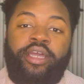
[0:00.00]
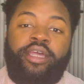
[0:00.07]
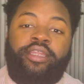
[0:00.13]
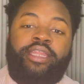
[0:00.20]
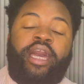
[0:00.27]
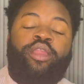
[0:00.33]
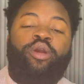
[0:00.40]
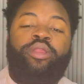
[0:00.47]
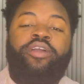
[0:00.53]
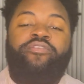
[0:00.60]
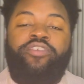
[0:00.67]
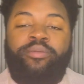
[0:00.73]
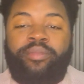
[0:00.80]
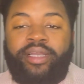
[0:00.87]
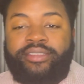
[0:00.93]
Not only
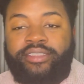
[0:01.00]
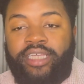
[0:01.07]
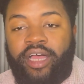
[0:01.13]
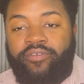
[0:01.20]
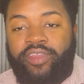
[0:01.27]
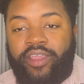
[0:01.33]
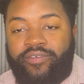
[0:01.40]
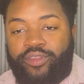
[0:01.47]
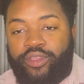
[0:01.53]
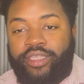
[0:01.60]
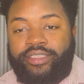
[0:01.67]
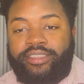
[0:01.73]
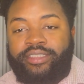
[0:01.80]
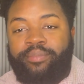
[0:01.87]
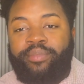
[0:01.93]
for myself, even though
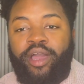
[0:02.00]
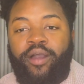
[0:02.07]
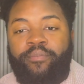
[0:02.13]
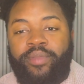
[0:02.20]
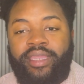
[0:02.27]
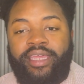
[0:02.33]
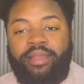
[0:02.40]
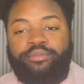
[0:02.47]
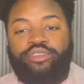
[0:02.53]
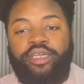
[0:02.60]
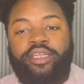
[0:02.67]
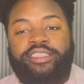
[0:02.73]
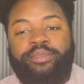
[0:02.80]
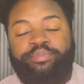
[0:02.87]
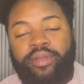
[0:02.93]
this is about me and I'm trying
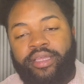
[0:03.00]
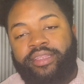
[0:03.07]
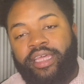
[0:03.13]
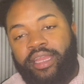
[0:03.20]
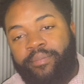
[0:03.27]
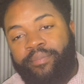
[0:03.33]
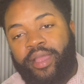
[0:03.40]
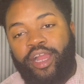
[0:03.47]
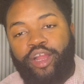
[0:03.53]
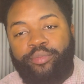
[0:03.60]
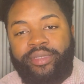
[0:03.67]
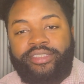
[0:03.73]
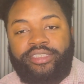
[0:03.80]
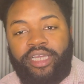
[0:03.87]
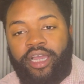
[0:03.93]
to spread that
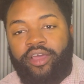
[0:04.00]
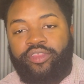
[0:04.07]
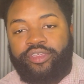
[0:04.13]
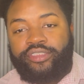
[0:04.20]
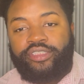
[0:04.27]
empowerment to others,